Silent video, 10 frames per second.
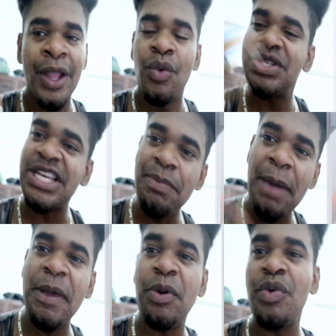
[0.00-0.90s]
What's good,
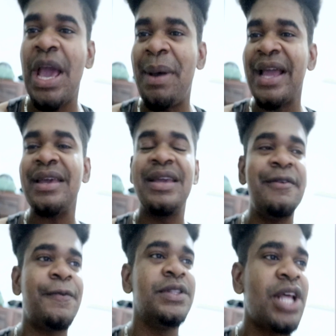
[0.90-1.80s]
my people? We are back
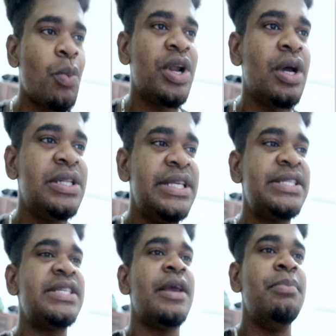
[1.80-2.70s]
again for another one on
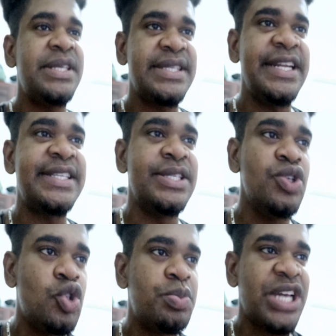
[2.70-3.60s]
this year Mystelics
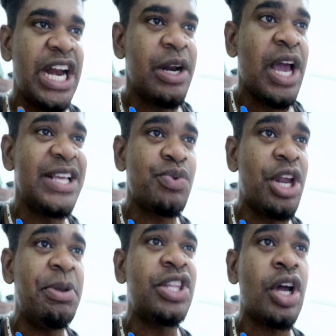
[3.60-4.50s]
YouTube channel. And guys, we're
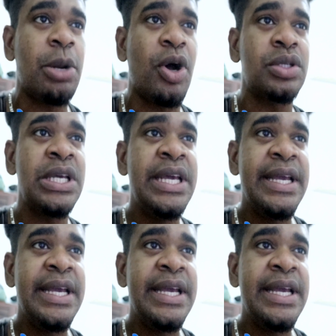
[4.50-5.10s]
going to be talking about